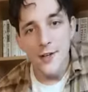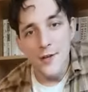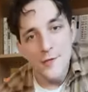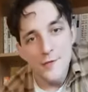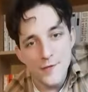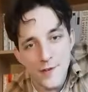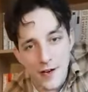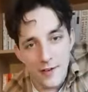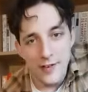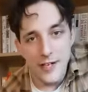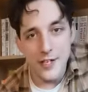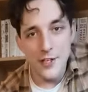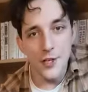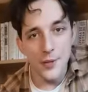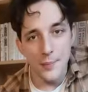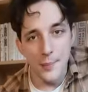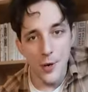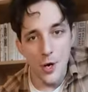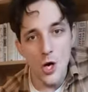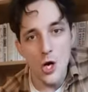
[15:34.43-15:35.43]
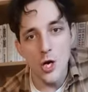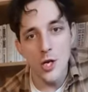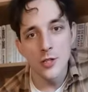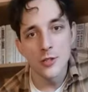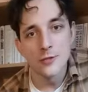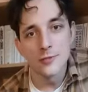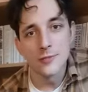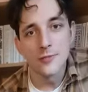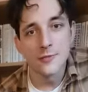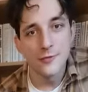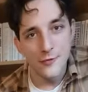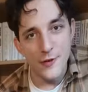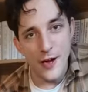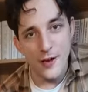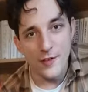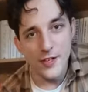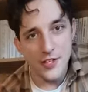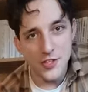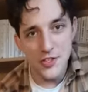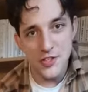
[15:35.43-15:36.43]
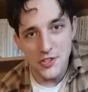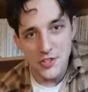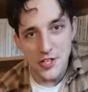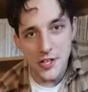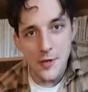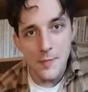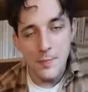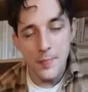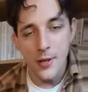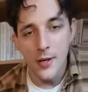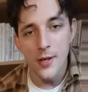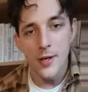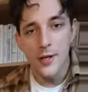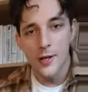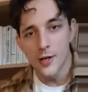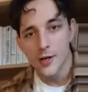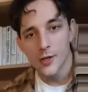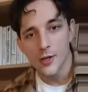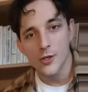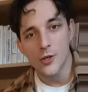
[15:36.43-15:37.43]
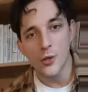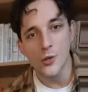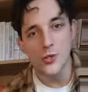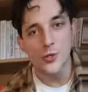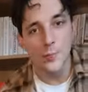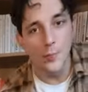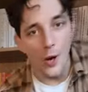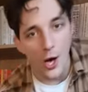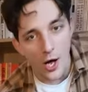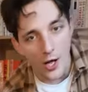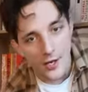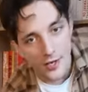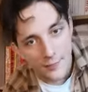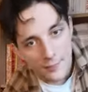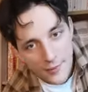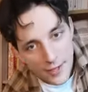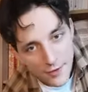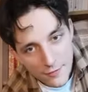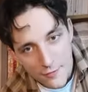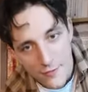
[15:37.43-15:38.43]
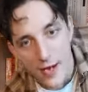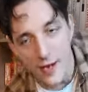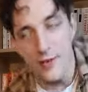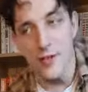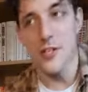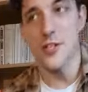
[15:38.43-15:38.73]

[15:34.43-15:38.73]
very demure, very steep. Good bottom, very